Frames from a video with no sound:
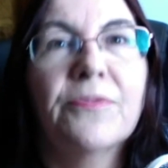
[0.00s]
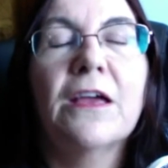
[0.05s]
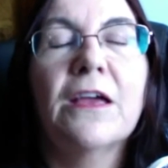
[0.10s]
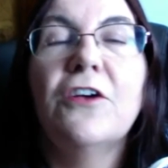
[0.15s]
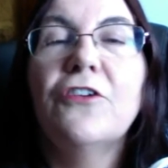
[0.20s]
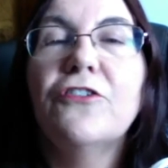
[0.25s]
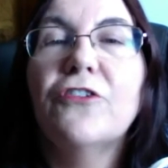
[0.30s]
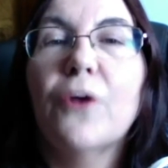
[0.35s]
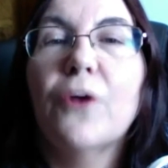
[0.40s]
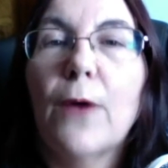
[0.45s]

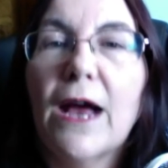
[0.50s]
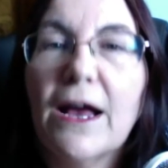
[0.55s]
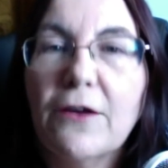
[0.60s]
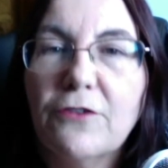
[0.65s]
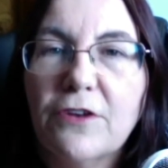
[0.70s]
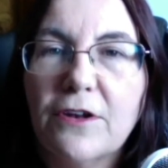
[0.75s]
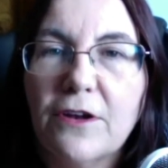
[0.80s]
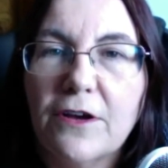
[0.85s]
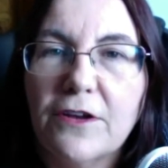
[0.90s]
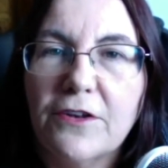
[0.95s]
So, how
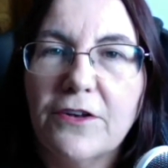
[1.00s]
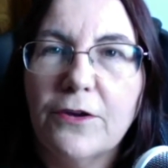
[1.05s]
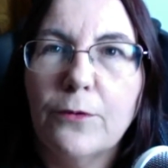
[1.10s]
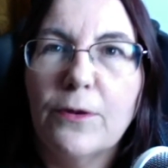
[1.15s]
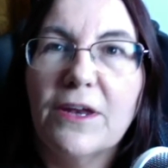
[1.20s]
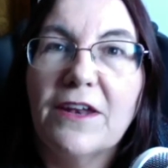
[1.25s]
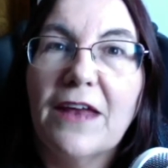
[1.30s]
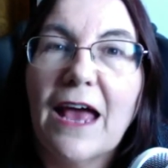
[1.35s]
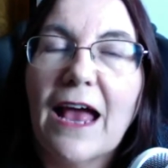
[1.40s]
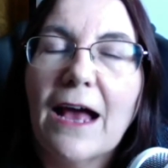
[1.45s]
did I do
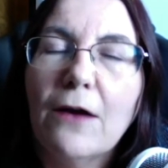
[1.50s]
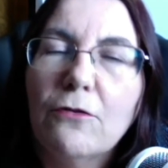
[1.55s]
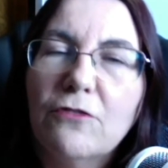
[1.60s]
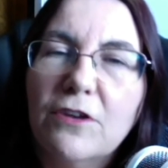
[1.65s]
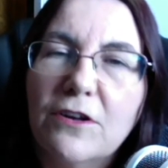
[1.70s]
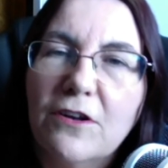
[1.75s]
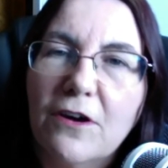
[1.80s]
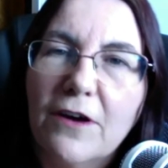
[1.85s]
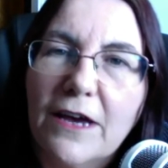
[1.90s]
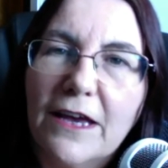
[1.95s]
it? How
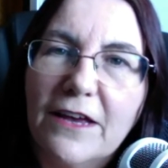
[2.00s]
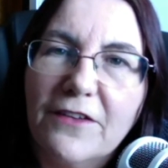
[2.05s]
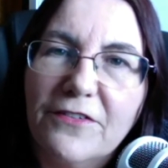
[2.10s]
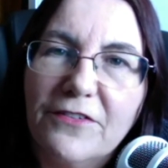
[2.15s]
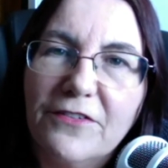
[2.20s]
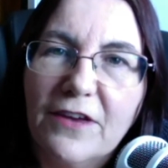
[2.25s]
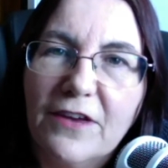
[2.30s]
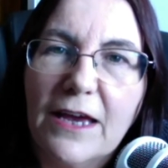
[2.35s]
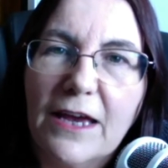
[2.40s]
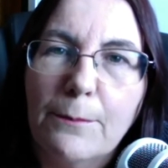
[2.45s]
did I
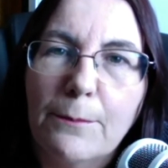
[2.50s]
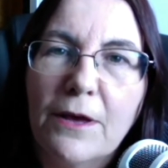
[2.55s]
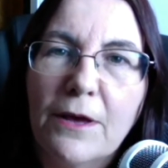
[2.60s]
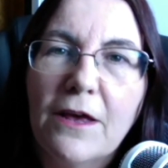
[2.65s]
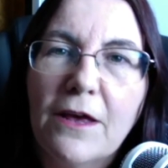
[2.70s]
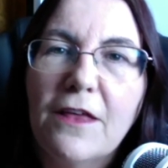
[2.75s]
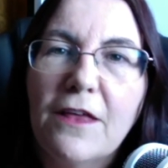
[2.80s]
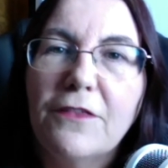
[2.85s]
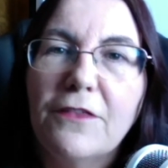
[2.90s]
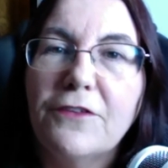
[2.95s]
escape
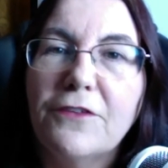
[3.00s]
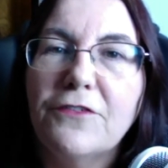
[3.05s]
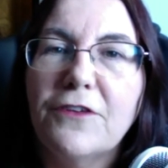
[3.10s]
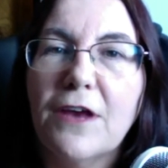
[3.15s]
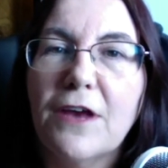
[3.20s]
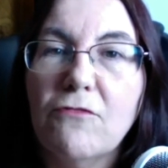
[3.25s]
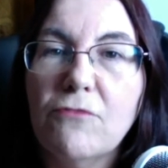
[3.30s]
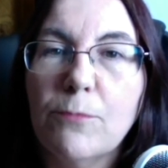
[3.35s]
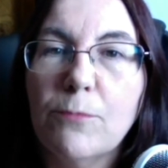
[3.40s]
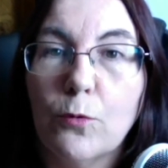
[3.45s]
this
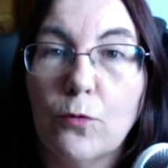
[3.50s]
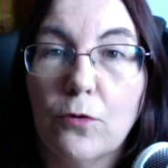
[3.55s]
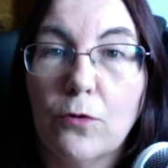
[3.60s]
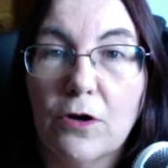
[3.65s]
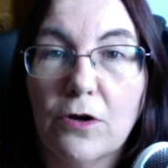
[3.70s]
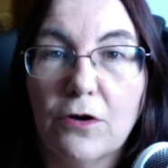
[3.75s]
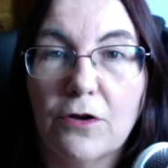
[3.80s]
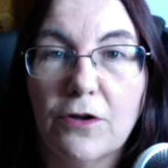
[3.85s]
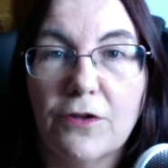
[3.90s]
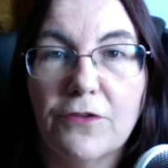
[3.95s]
terrible
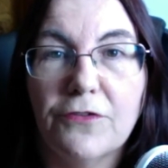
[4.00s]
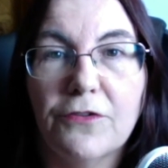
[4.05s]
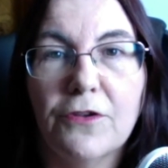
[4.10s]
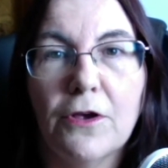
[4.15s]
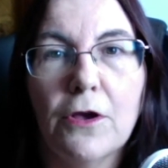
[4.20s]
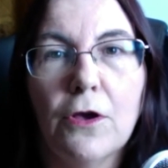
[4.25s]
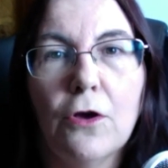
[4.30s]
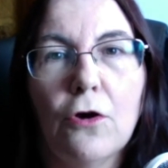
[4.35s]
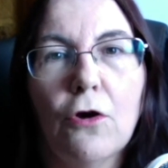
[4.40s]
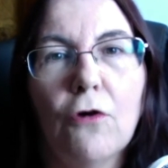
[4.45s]
curse
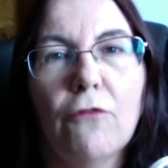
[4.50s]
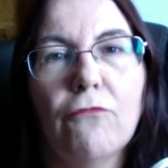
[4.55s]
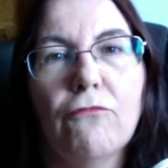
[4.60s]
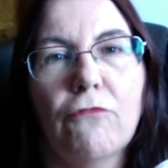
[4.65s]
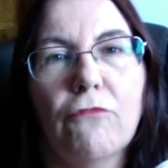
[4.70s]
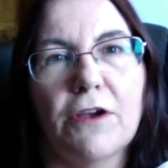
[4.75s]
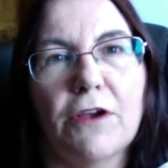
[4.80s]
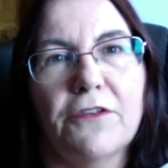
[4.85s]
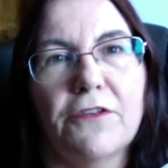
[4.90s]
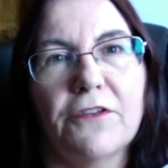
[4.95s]
of
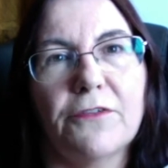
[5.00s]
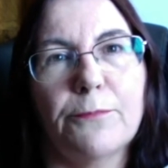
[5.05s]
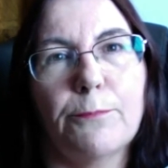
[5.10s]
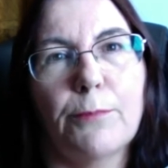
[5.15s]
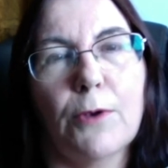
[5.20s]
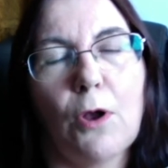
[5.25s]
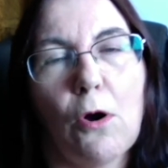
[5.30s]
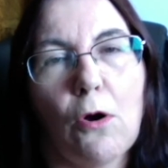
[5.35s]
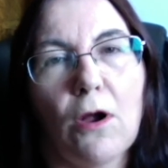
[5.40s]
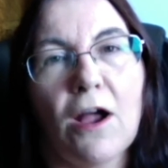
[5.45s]
writer's
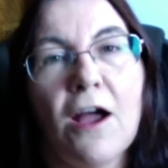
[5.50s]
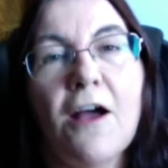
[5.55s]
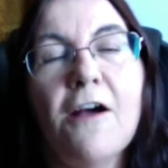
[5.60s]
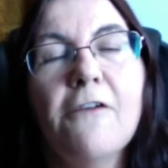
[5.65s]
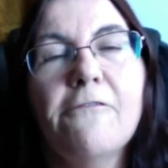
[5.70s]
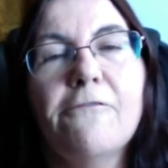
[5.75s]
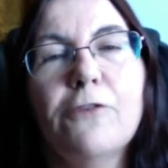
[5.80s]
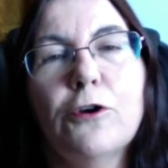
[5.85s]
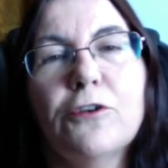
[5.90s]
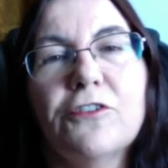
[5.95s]
block?
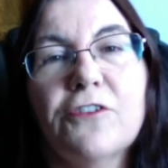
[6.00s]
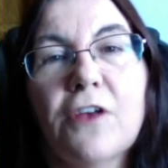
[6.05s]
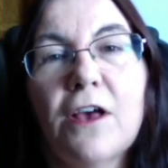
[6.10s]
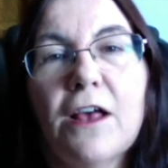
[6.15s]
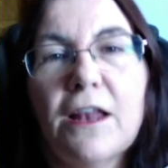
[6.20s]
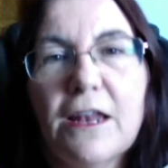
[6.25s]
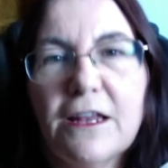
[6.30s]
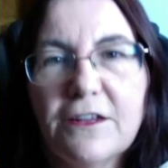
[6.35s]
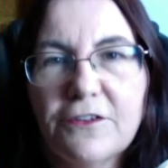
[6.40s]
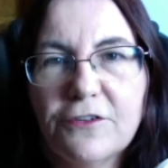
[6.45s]
First,
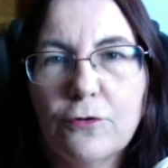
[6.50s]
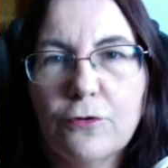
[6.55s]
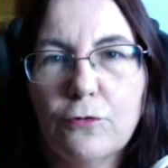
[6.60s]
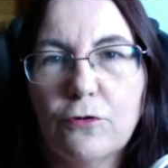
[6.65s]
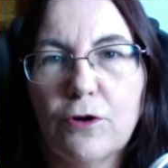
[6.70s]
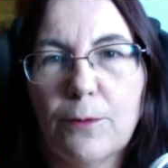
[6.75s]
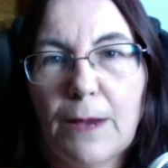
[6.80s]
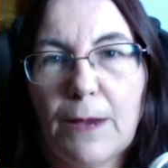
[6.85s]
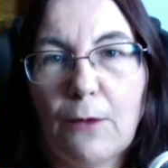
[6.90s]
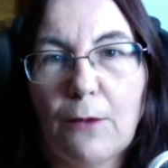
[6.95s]
let's
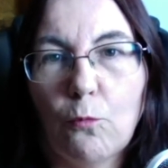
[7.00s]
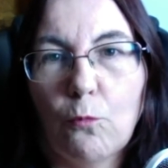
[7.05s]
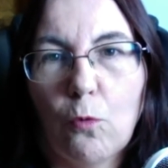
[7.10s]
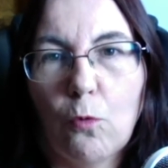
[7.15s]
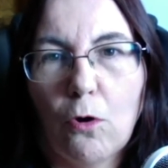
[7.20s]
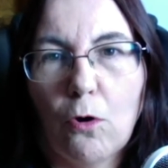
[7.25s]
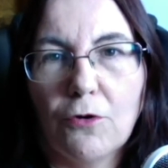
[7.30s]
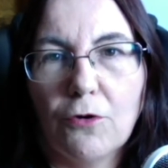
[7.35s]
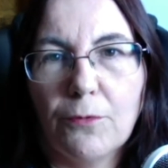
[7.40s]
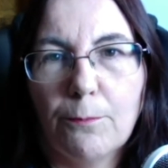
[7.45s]
talk about
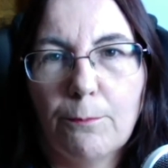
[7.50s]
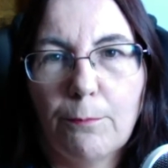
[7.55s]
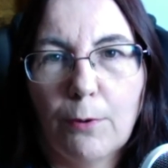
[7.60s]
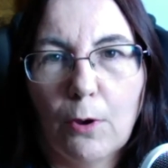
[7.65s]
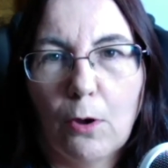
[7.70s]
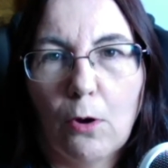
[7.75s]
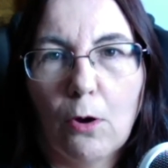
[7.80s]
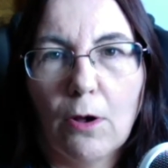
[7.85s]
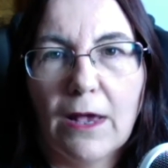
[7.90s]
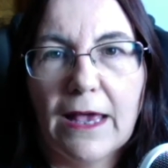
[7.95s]
what
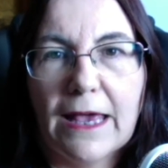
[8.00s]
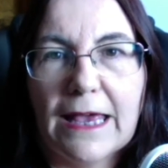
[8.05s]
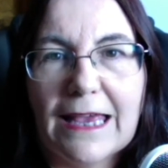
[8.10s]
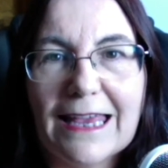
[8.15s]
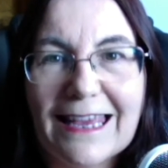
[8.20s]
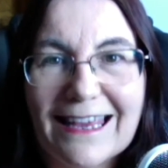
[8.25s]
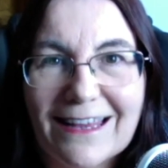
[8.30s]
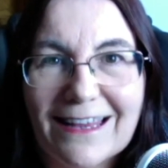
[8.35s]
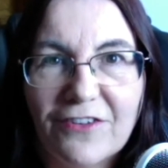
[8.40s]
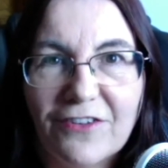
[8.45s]
block
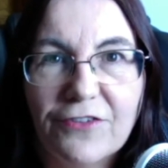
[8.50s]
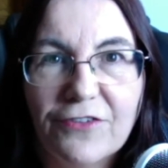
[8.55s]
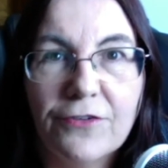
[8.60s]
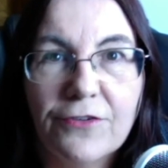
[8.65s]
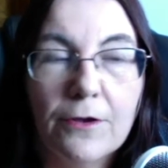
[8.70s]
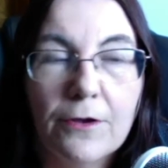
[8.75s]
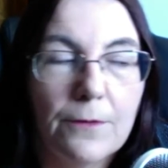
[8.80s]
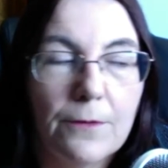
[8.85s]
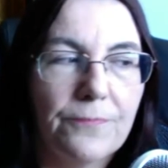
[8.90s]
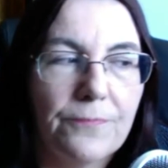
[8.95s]

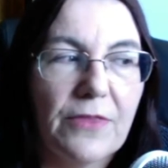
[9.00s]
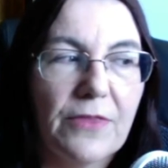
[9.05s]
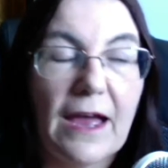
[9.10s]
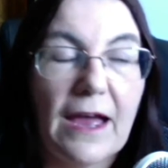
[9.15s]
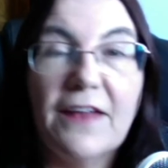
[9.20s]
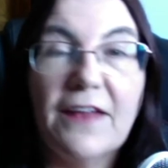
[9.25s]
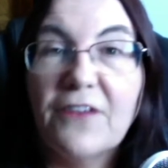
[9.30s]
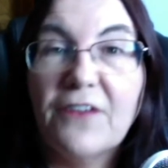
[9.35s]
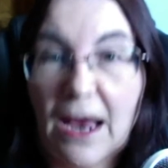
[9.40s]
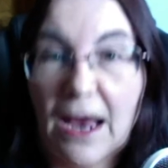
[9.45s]
is
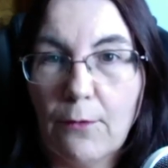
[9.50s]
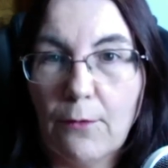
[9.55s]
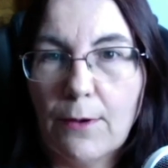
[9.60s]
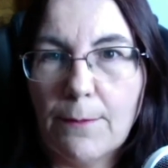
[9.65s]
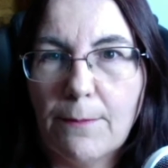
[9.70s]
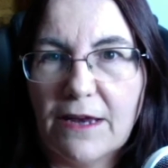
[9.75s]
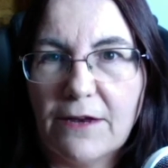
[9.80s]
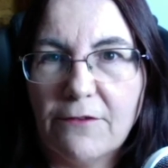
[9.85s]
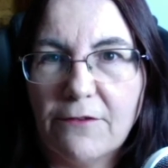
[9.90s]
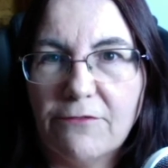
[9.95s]
and how it
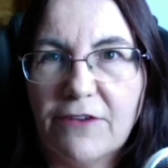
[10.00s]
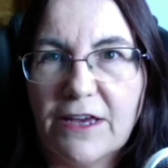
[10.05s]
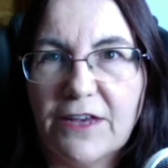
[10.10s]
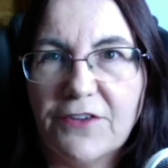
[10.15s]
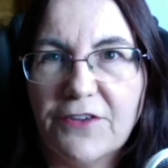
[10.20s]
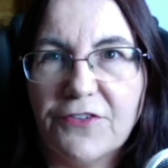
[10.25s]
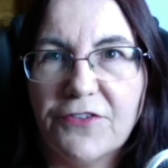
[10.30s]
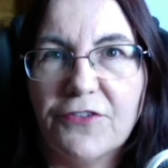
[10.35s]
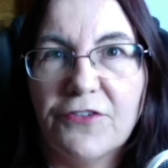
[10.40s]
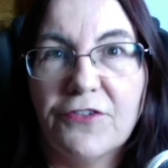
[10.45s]

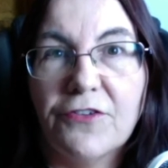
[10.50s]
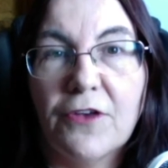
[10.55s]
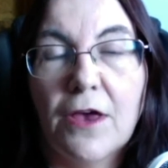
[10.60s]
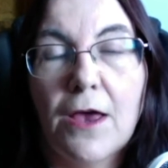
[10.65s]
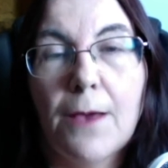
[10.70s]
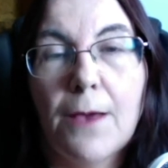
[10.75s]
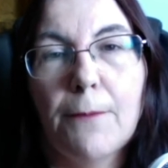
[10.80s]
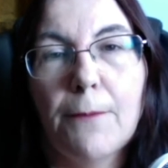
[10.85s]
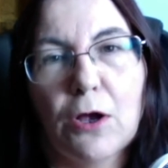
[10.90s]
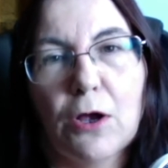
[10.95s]
manifests,
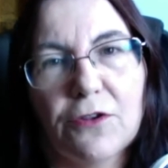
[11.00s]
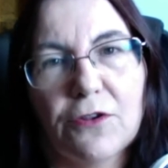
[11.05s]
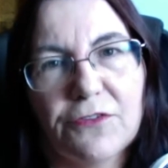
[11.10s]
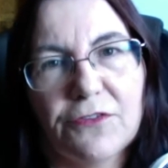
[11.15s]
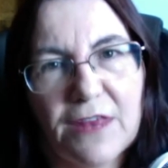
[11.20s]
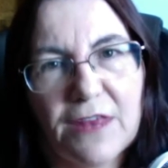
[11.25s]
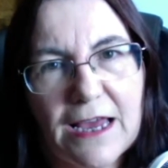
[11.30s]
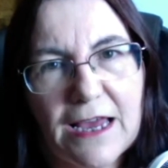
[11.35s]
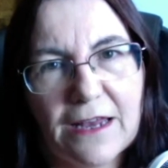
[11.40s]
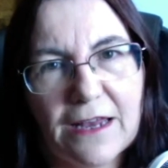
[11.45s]
because
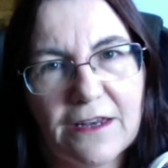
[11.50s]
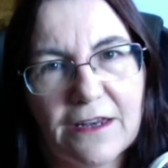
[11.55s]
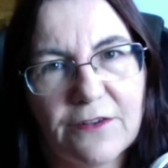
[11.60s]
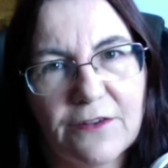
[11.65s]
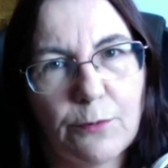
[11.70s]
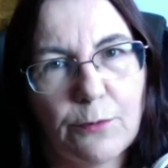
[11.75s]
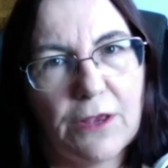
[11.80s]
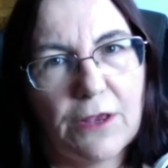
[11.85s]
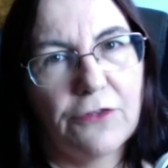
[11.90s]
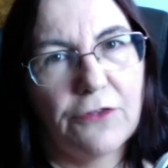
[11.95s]
that
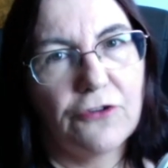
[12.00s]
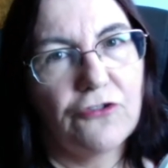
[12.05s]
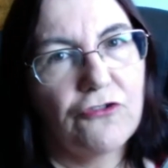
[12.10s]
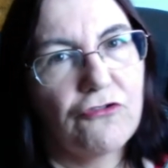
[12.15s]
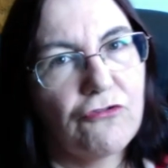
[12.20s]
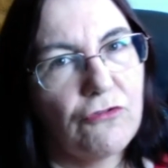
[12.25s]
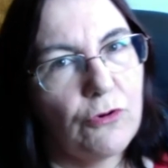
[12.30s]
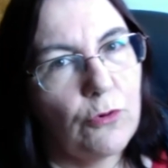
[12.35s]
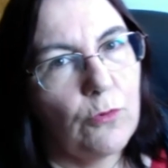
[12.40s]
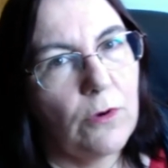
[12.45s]
is where the
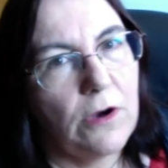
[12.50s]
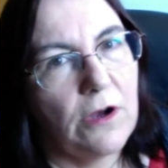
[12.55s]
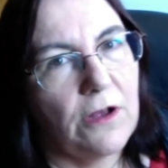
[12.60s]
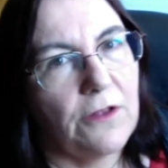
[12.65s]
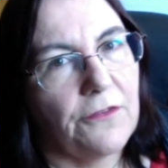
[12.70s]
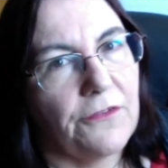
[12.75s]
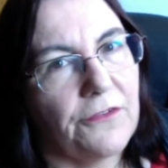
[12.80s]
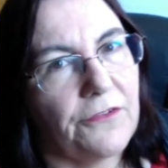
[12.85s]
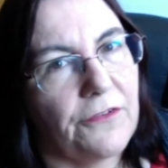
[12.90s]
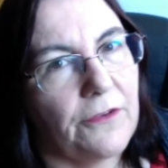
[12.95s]
true
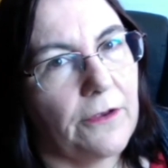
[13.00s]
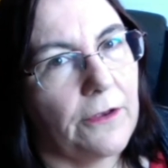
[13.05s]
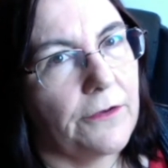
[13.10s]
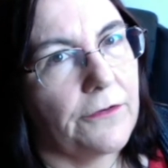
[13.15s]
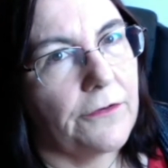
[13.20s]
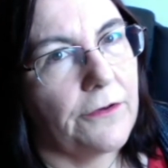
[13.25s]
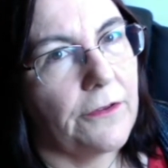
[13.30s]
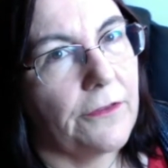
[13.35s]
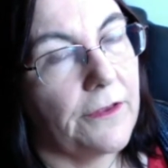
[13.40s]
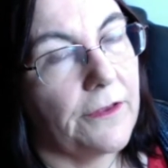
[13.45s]
answer
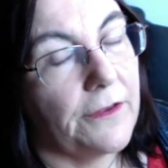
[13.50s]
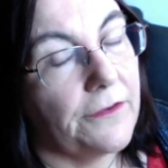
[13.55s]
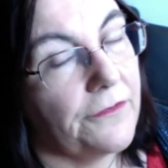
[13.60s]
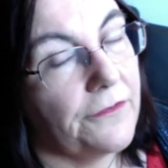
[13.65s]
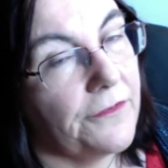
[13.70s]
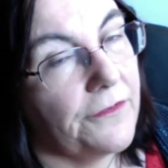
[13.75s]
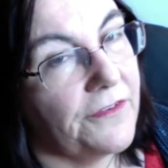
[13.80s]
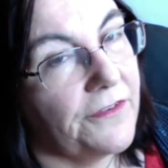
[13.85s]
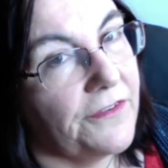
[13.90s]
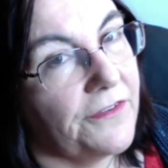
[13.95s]
to this
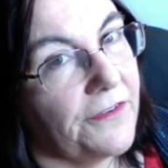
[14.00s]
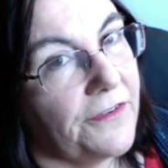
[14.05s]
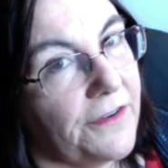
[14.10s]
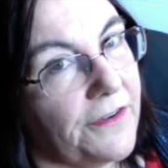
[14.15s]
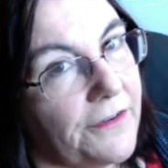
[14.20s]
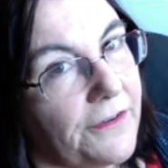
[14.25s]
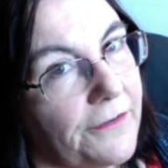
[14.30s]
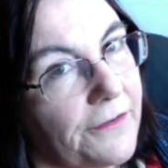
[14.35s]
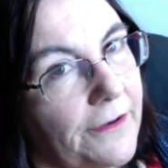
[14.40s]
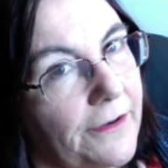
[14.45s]
disease